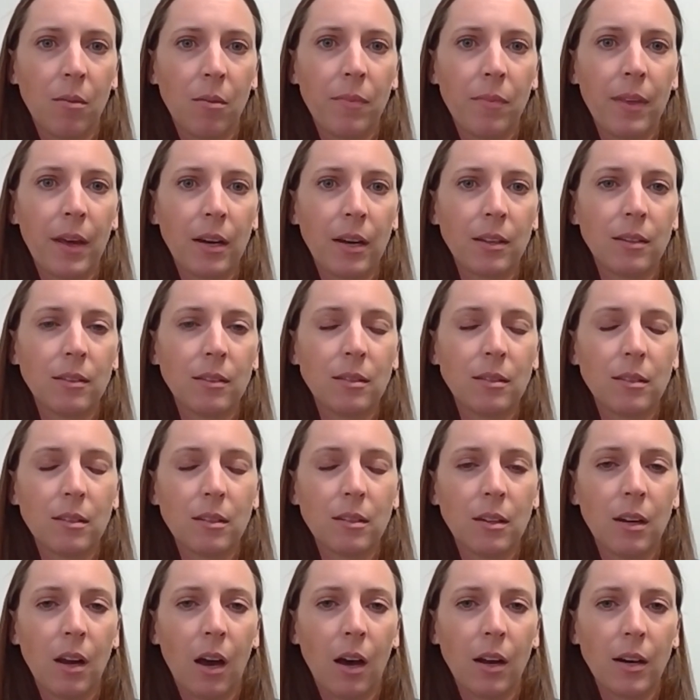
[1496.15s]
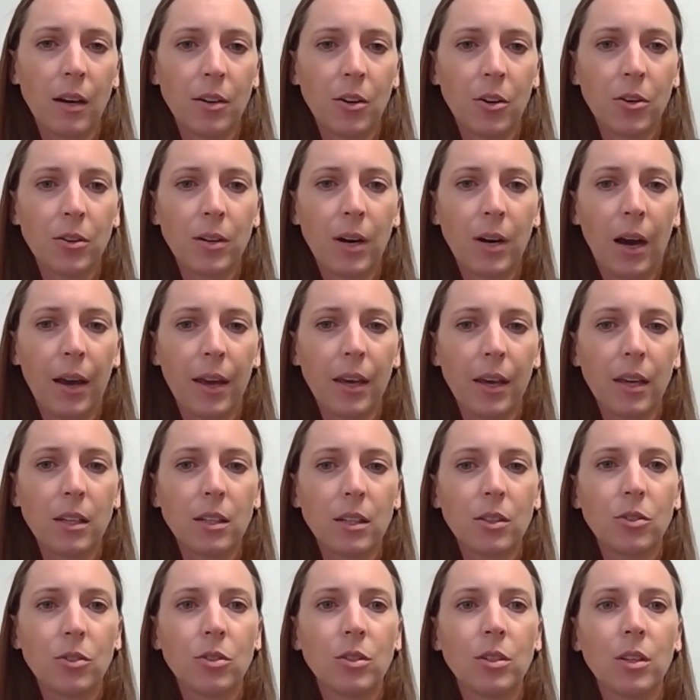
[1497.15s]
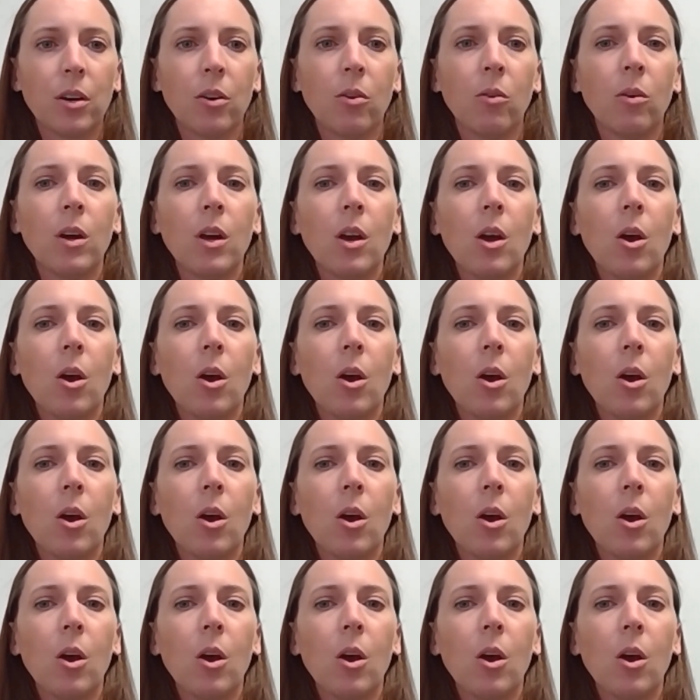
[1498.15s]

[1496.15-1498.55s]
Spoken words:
That is not in her diet. So